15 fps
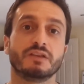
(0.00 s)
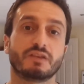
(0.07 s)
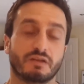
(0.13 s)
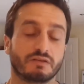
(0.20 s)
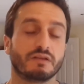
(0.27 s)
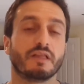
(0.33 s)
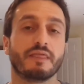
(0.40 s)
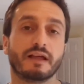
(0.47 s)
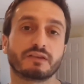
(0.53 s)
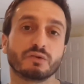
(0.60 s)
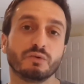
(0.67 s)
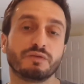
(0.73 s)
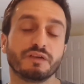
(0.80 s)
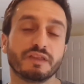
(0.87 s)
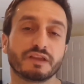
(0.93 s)
So that's
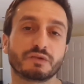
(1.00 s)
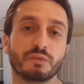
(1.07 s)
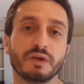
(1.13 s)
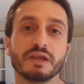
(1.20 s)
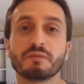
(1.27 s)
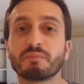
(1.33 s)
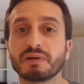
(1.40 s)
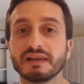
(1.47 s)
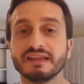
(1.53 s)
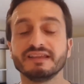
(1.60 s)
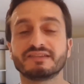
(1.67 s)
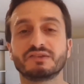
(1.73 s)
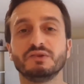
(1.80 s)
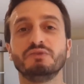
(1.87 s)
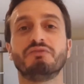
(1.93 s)
all for this week.
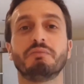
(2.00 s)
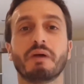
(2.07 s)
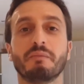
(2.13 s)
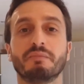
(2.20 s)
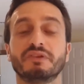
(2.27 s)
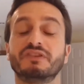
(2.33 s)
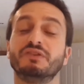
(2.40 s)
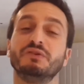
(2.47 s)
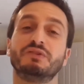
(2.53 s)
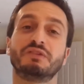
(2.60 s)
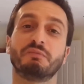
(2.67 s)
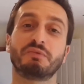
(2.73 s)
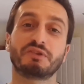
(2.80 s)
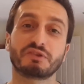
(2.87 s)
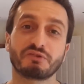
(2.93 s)
Please do remember to
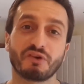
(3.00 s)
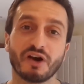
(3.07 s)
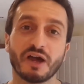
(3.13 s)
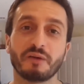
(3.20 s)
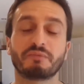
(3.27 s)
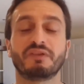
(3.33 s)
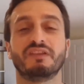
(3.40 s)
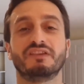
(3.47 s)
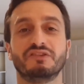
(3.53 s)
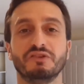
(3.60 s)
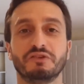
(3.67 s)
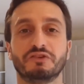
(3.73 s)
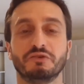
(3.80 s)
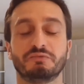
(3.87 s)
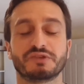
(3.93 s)
subscribe to this
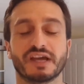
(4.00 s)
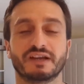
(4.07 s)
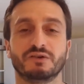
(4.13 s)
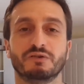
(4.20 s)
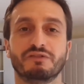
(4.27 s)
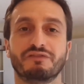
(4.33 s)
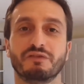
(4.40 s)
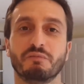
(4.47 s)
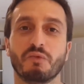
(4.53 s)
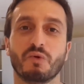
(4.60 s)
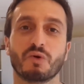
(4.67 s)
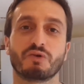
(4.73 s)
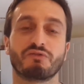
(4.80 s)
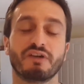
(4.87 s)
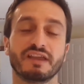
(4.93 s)
YouTube channel for
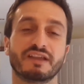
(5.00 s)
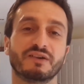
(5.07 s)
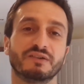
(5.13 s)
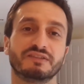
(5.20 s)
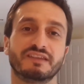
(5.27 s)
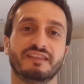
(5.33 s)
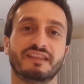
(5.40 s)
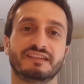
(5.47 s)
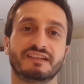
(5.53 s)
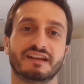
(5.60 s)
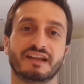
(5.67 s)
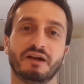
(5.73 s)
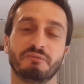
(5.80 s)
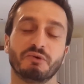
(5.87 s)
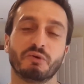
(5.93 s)
more great content that's going
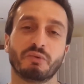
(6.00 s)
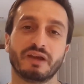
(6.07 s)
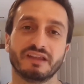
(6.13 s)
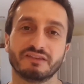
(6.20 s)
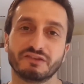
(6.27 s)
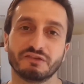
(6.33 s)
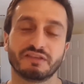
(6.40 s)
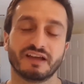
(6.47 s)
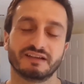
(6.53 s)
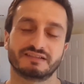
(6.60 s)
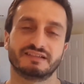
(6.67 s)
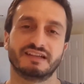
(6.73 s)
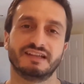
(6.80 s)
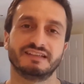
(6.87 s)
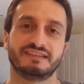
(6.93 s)
to come your way in two
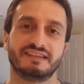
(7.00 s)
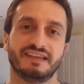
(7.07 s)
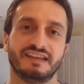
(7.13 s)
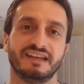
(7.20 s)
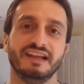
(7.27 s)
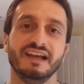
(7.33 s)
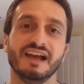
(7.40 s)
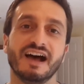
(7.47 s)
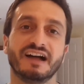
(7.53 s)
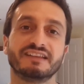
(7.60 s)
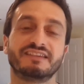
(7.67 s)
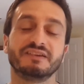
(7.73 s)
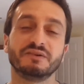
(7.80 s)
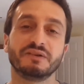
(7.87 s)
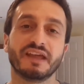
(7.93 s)
thousand eighteen.
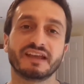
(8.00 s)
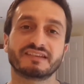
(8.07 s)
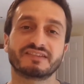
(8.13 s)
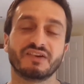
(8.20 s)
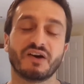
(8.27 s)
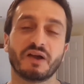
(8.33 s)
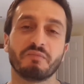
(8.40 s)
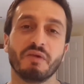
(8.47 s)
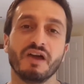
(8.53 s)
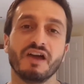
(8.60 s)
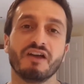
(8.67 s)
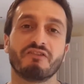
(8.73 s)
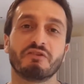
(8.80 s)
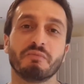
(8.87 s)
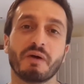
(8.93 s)
Until next time,
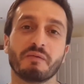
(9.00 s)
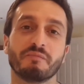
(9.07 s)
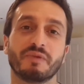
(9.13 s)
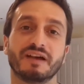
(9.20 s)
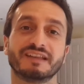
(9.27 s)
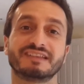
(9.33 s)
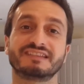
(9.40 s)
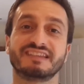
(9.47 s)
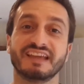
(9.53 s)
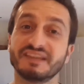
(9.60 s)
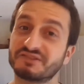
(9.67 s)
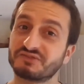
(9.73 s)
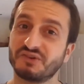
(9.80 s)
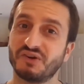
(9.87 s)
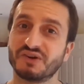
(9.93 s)
remember, stay
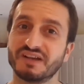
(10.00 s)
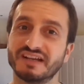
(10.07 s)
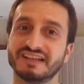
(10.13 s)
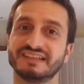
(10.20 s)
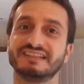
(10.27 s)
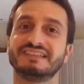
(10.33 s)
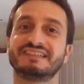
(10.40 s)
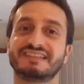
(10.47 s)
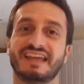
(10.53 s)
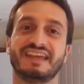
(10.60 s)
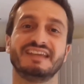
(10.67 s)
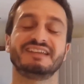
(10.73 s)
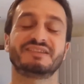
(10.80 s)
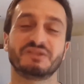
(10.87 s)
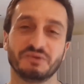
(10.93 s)
strong,
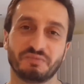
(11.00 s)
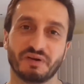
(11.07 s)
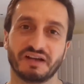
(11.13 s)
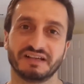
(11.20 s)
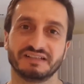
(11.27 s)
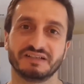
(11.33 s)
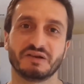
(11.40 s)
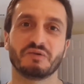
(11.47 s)
stay super.